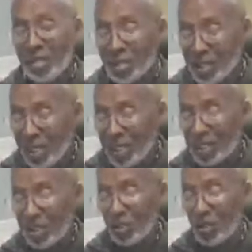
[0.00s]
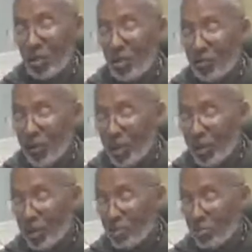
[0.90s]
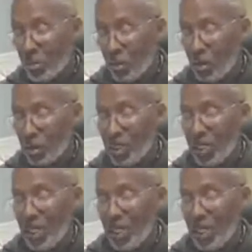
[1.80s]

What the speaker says: meditation, or reading a book,